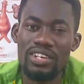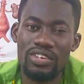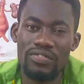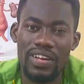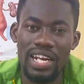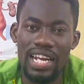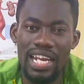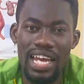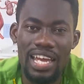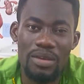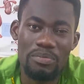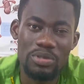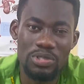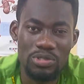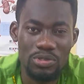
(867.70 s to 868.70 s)
Today
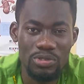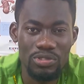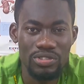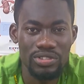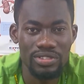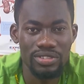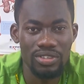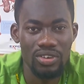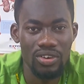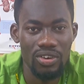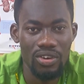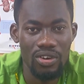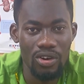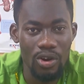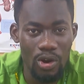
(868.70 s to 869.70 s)
comes to the end of
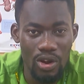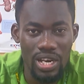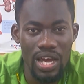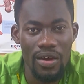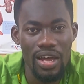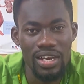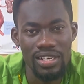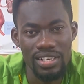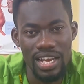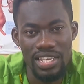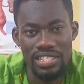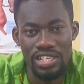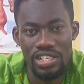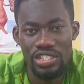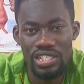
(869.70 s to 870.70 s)
another episode
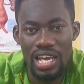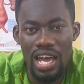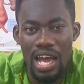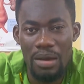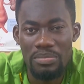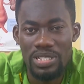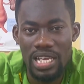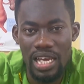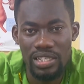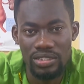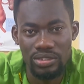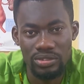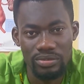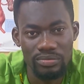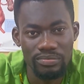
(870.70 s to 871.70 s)
on our
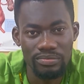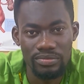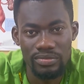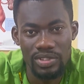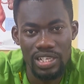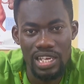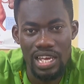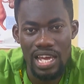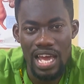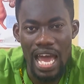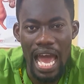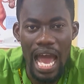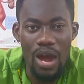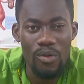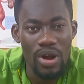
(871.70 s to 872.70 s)
Licensure Hub
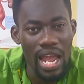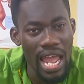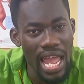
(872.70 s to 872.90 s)
channel.